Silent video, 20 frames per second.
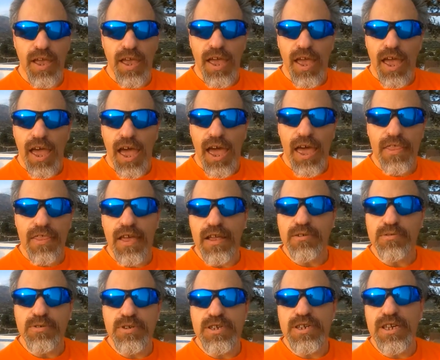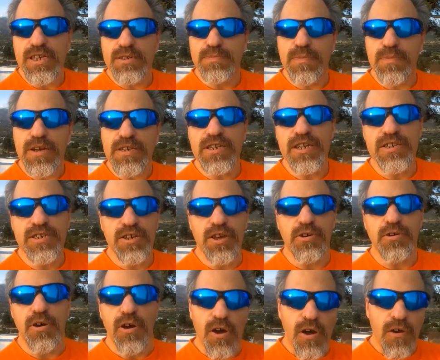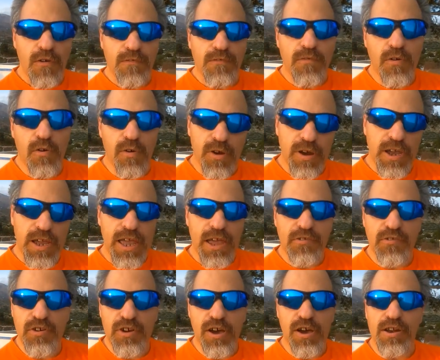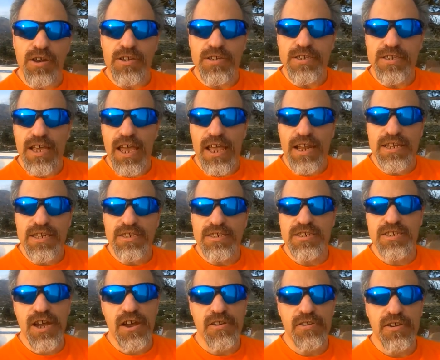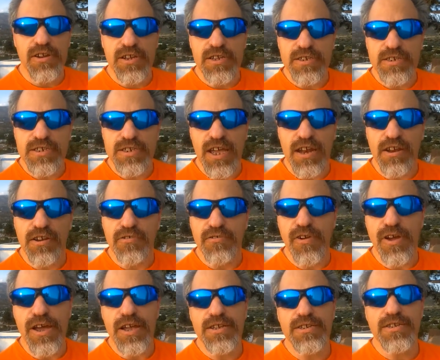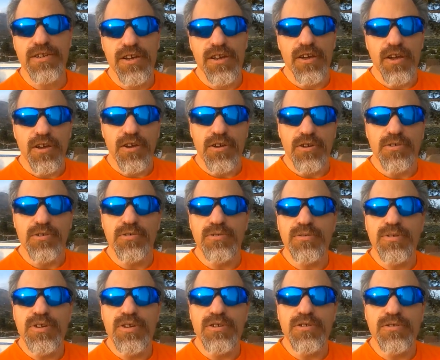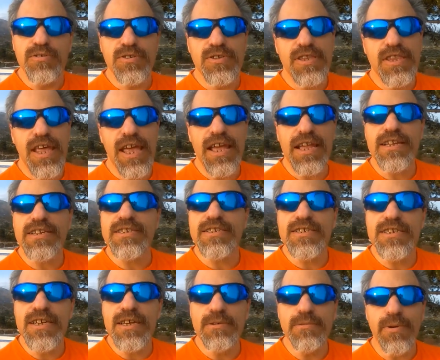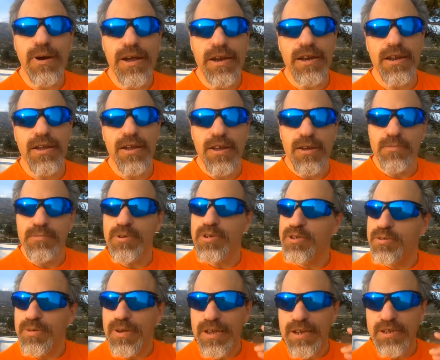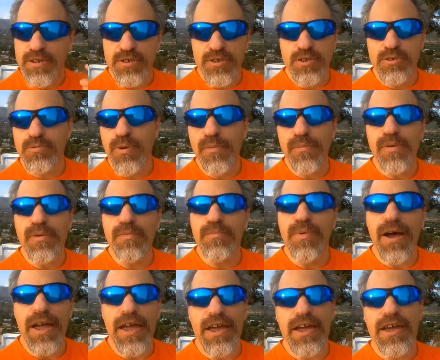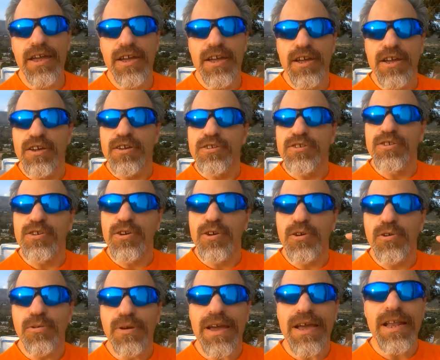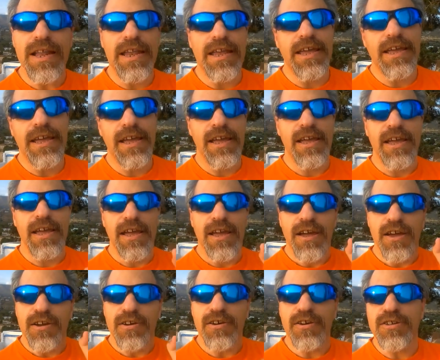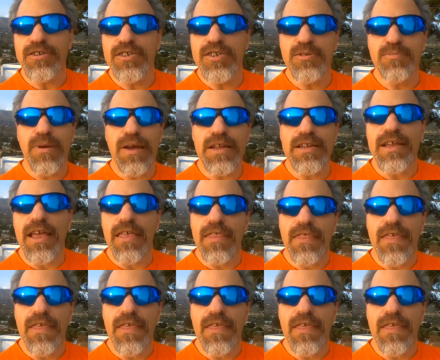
And that was especially so for Kevin Collins and Shannon Wright, who used their T1 between swim and bike to quickly consummate their